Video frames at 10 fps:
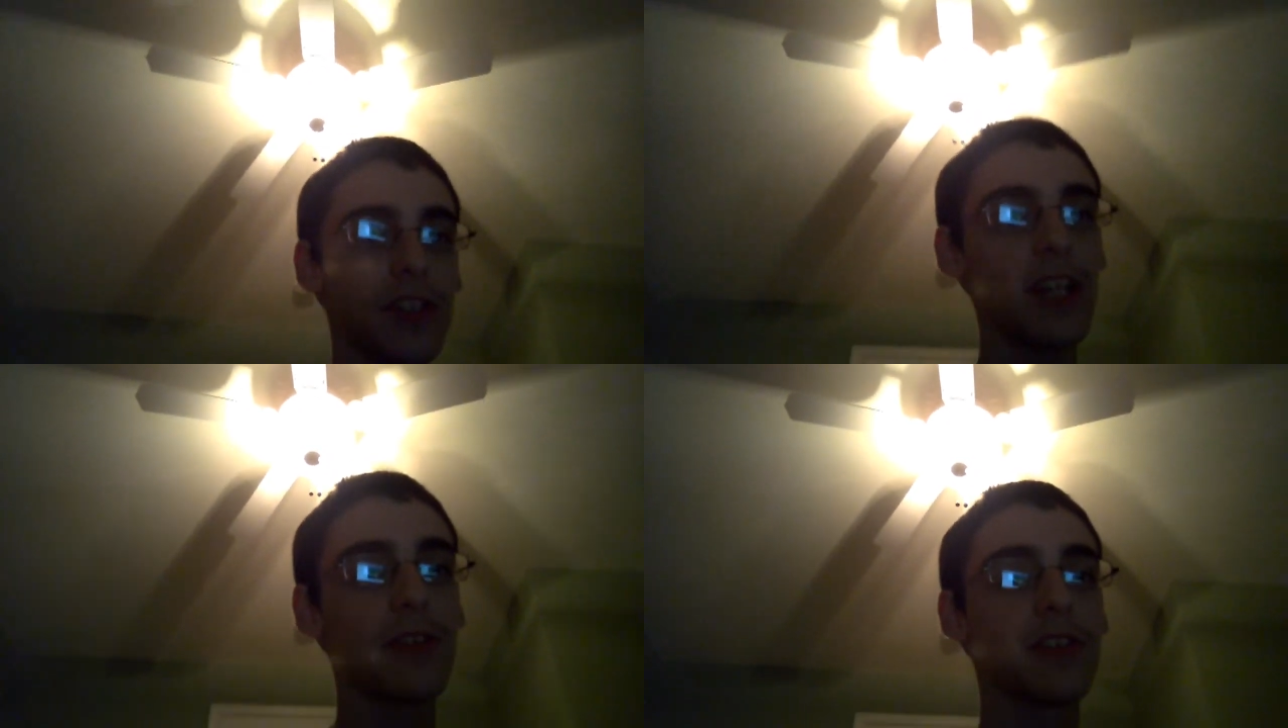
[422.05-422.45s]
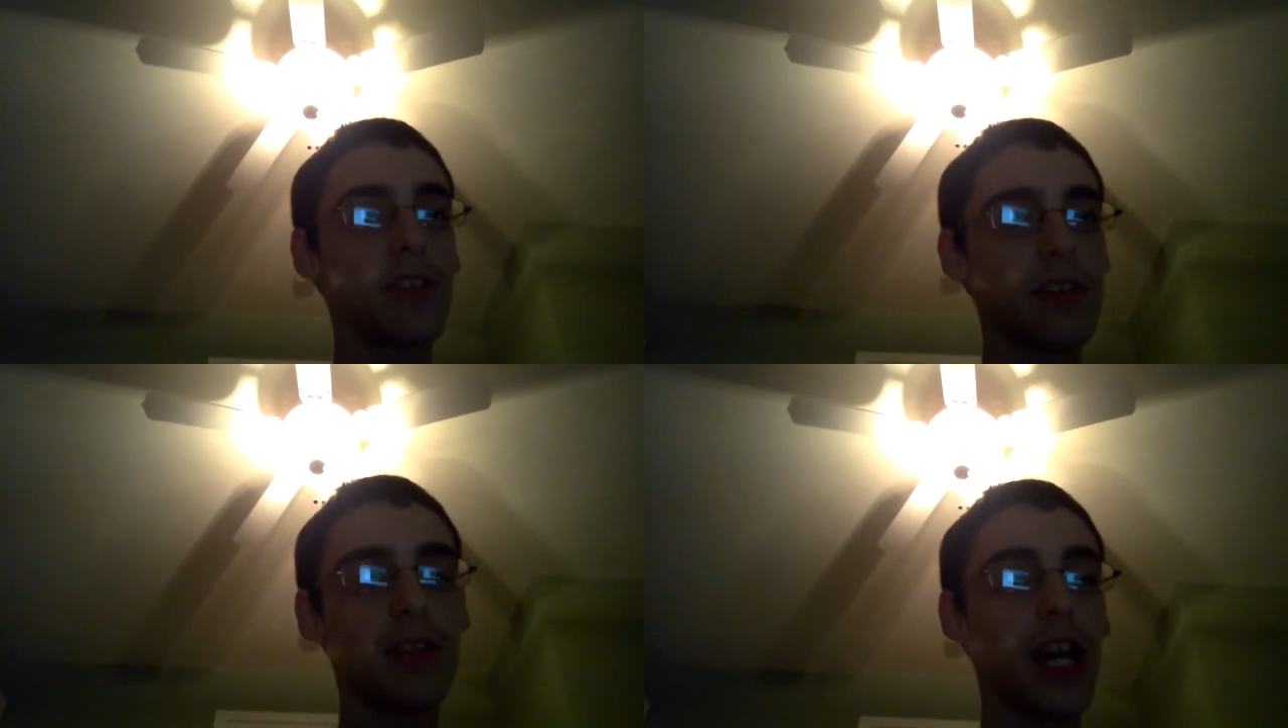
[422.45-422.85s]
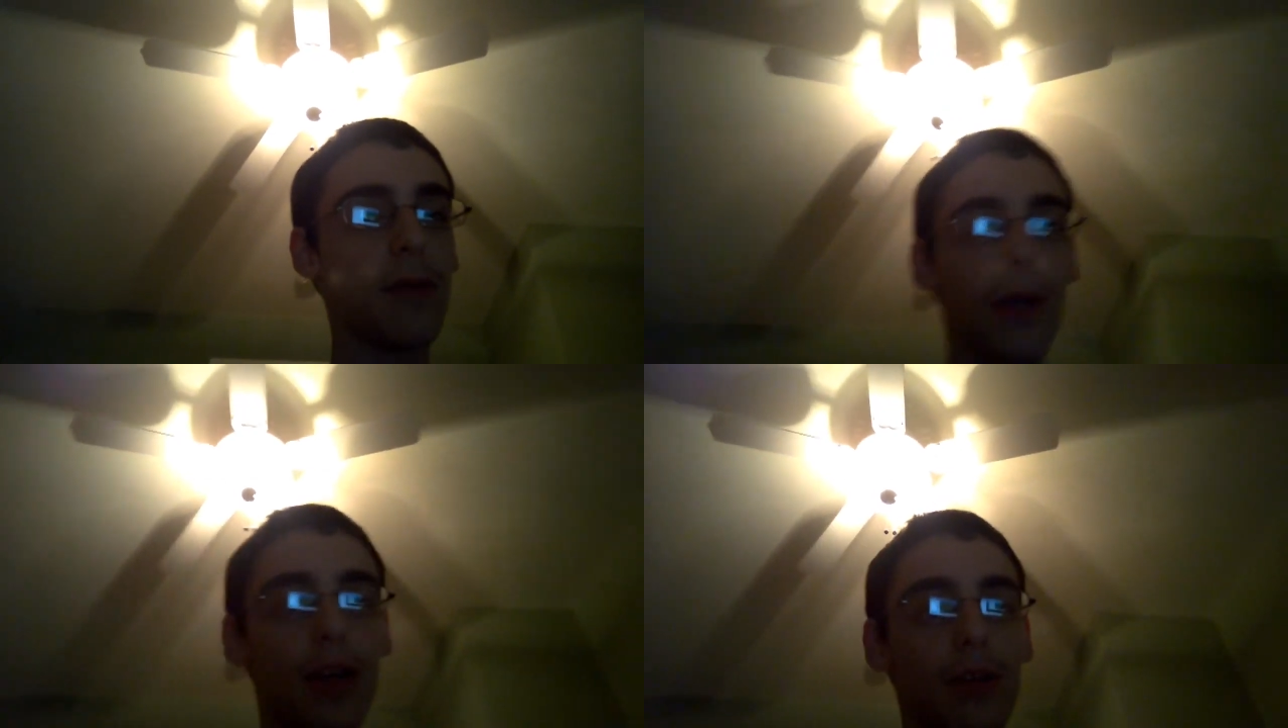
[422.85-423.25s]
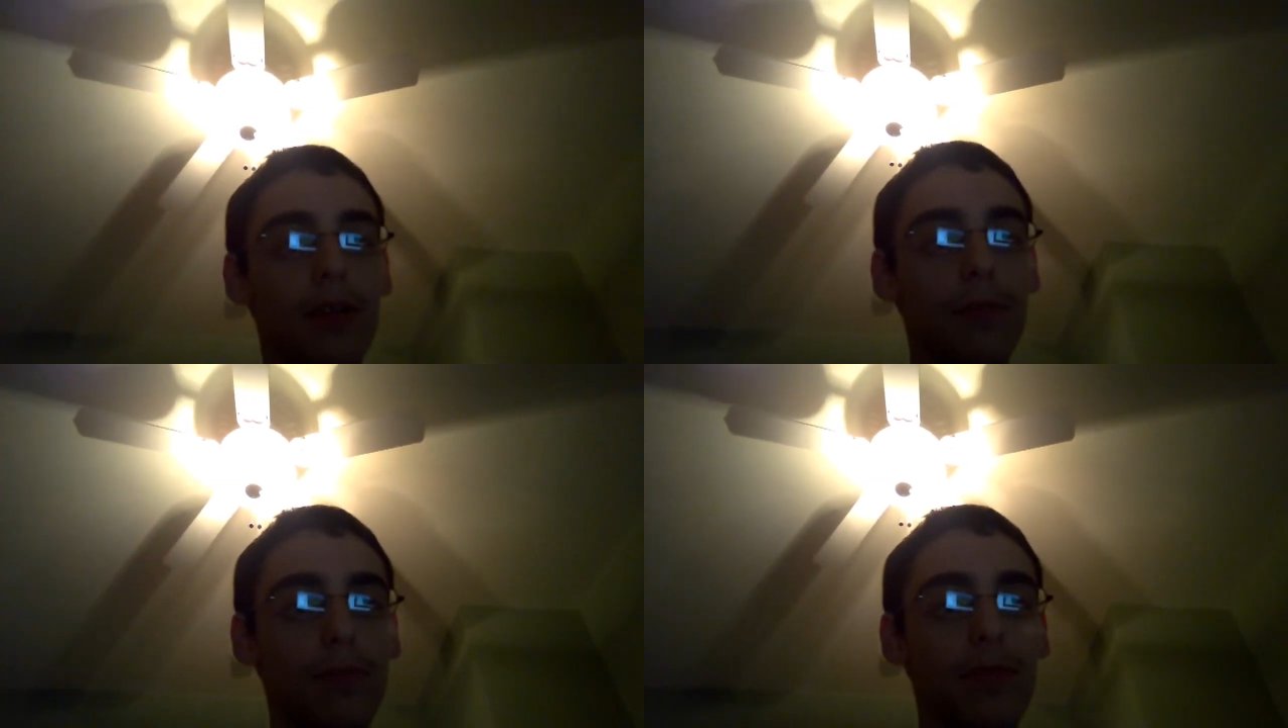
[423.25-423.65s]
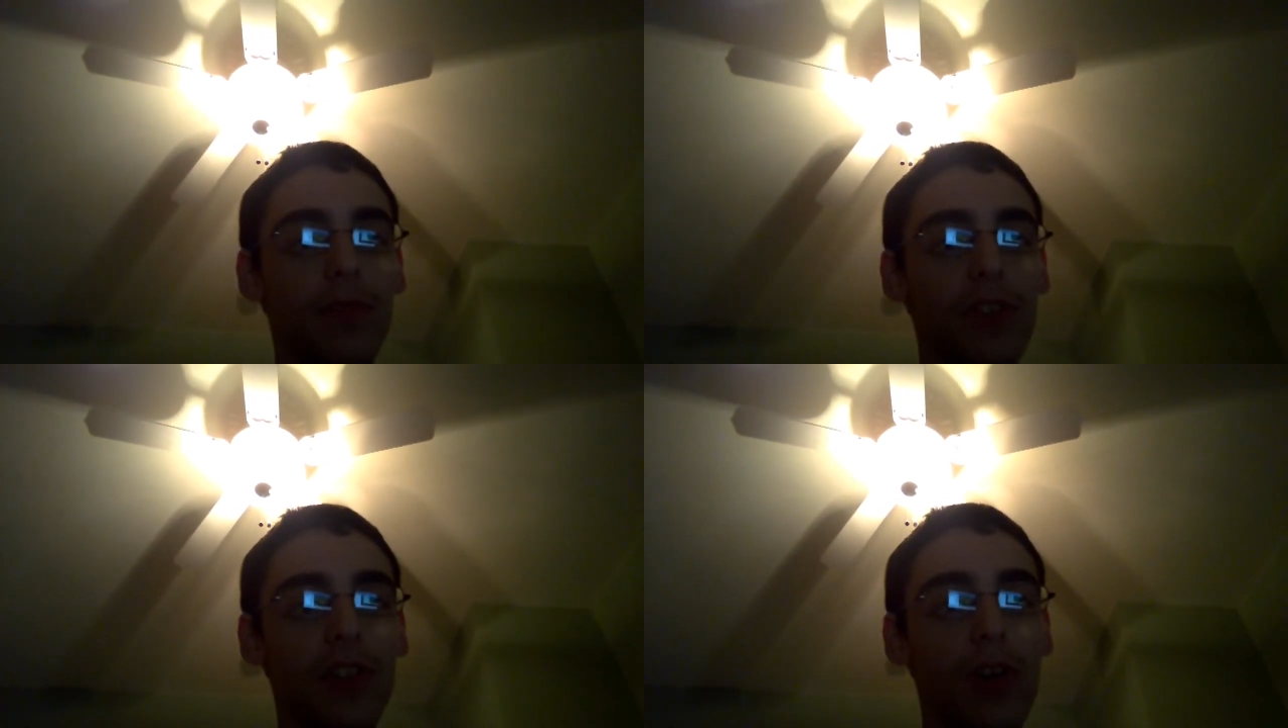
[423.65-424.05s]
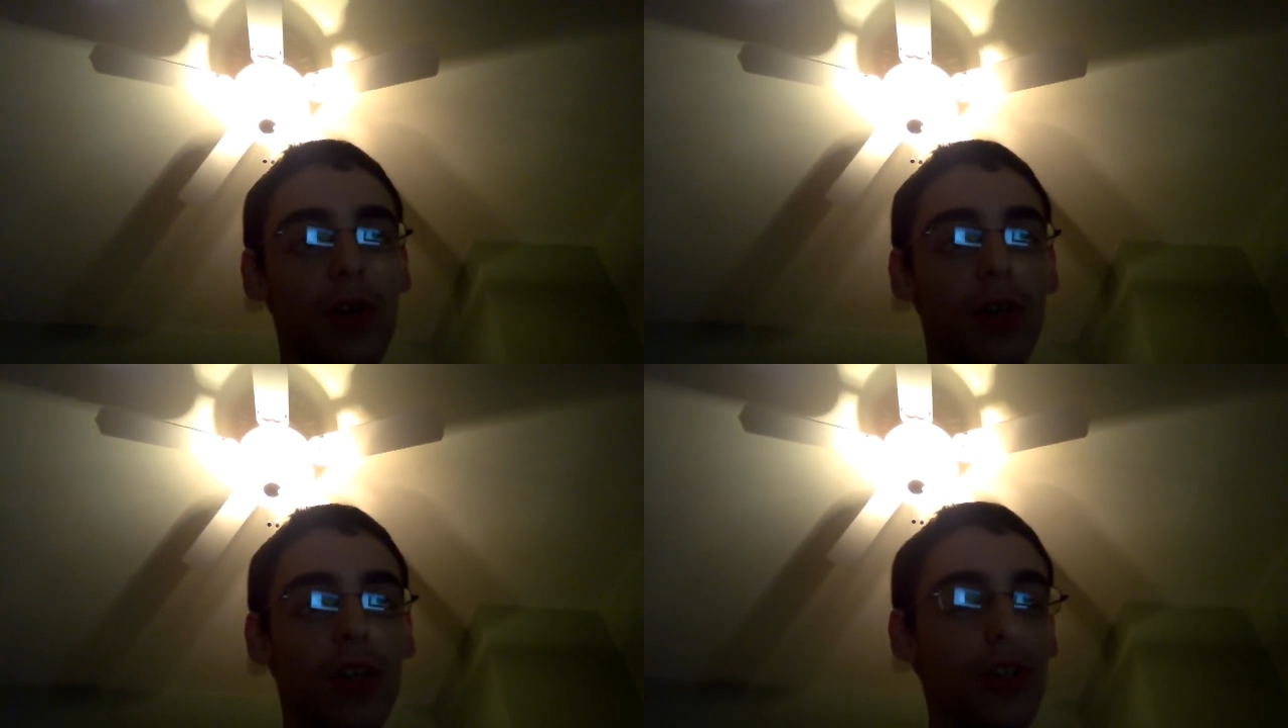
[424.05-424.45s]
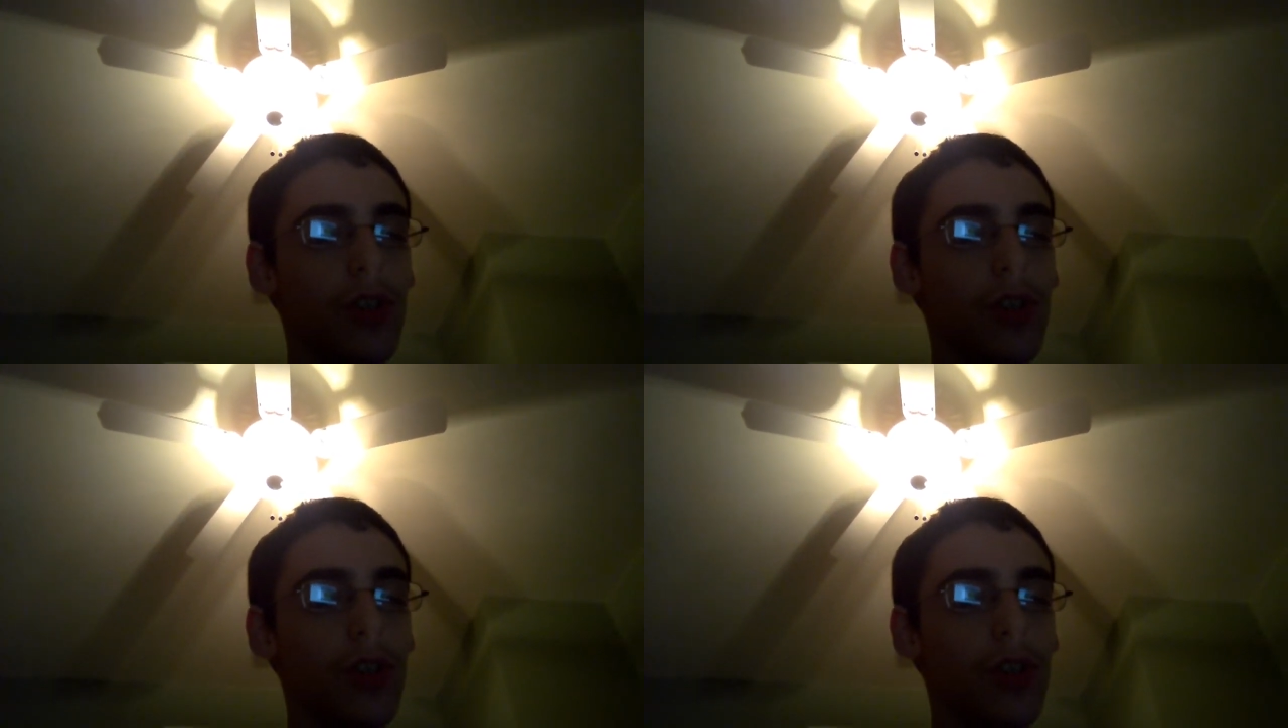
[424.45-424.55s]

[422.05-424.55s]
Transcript: house didn't have power, so